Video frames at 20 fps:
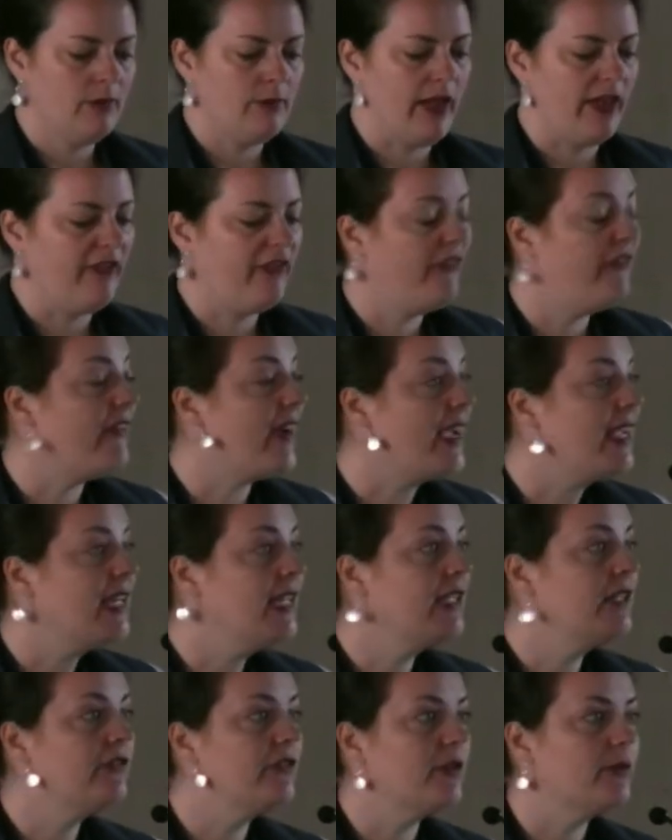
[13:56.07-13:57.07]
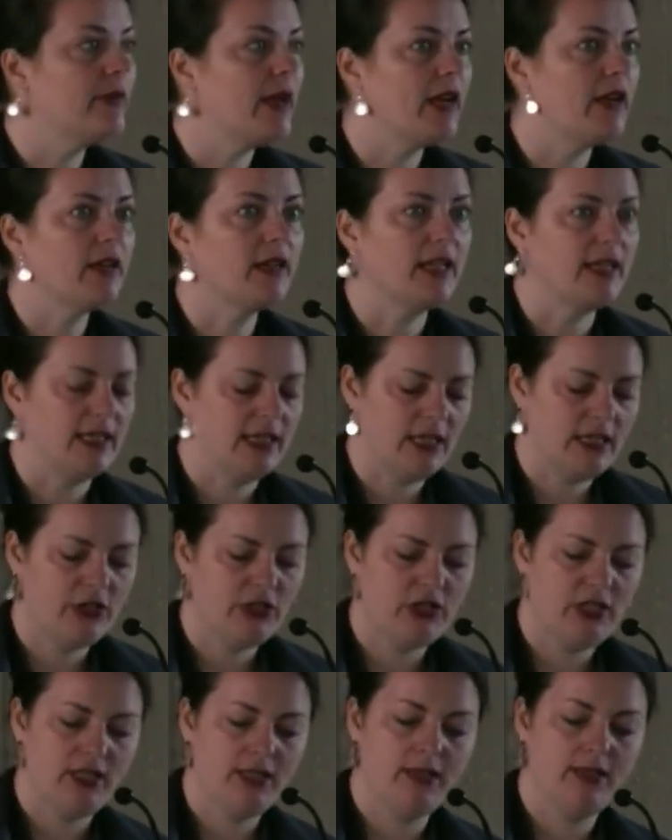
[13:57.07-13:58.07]
By fighting for better
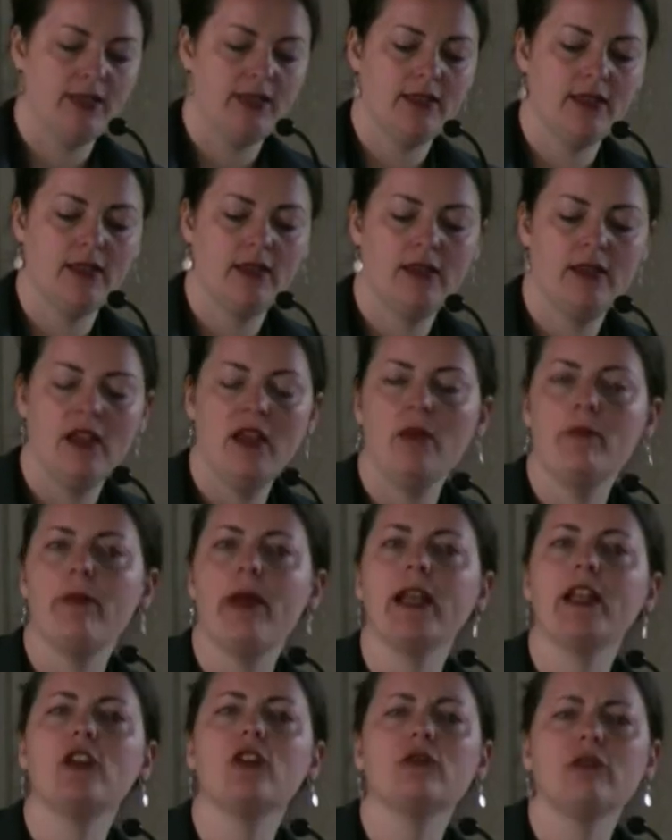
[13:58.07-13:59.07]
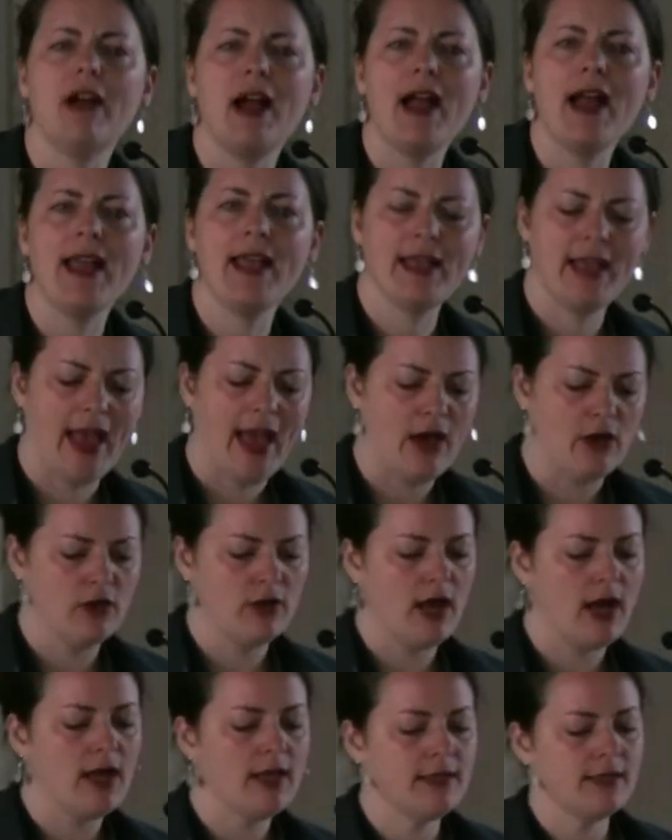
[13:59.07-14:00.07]
conditions, by crying
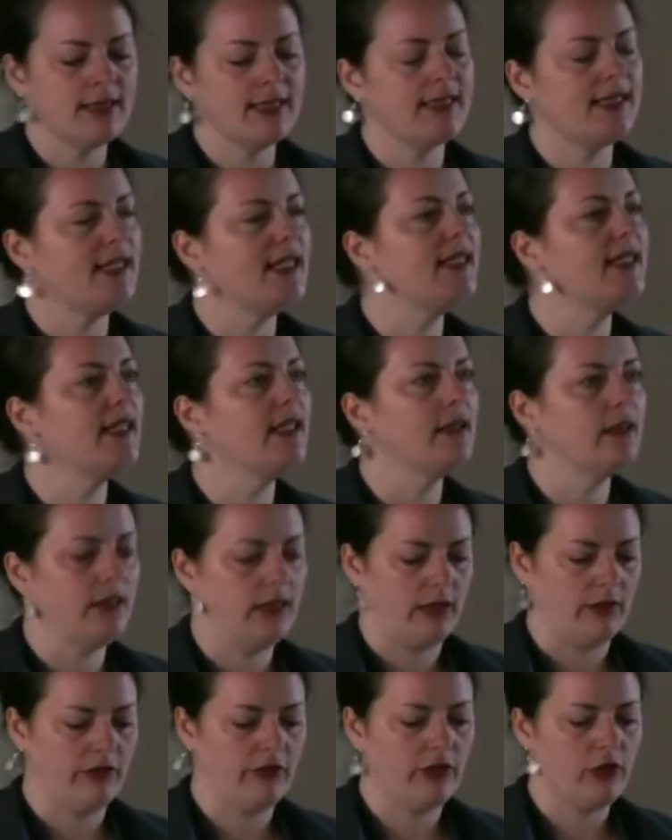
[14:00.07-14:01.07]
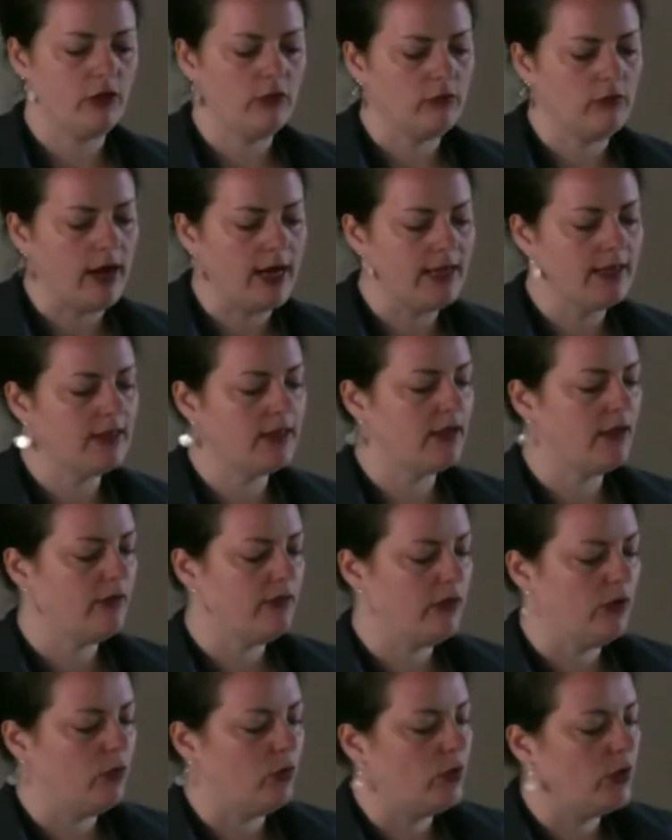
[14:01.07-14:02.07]
out unceasingly for the rights
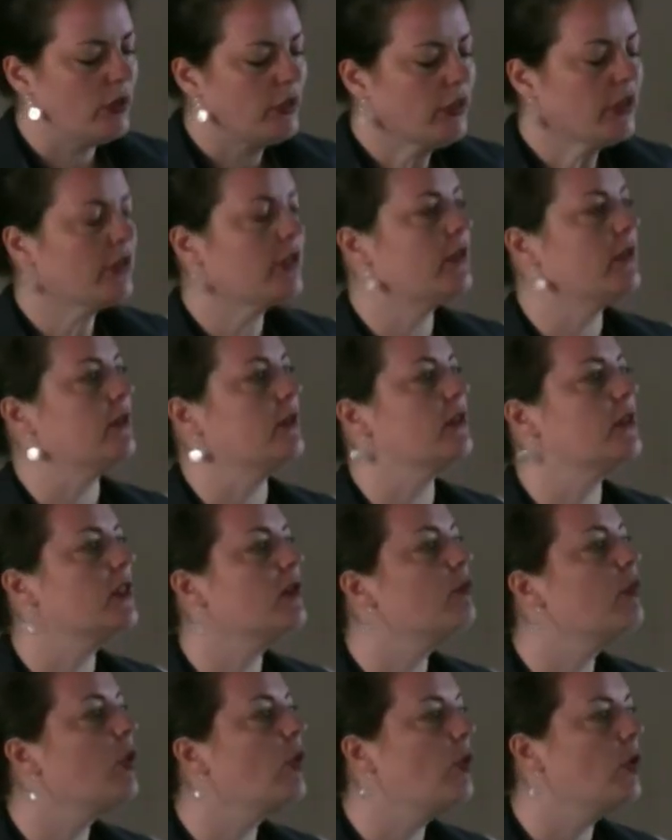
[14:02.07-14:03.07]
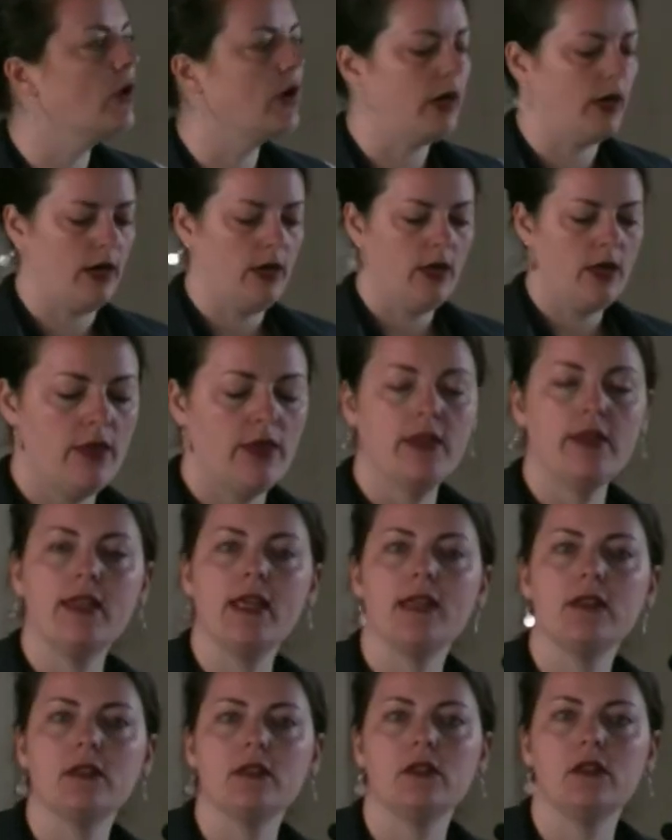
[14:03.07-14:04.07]
of the workers, the poor, the
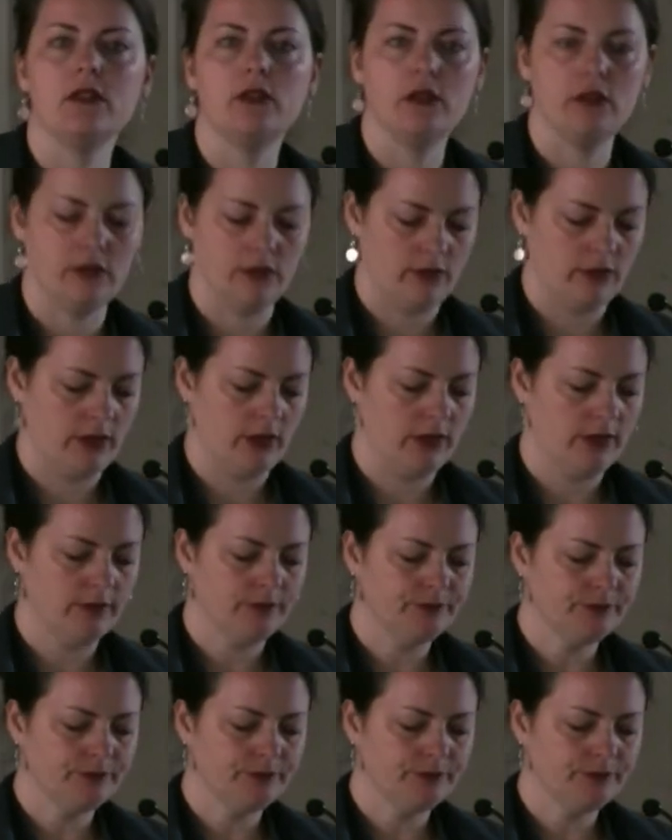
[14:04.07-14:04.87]
destitute.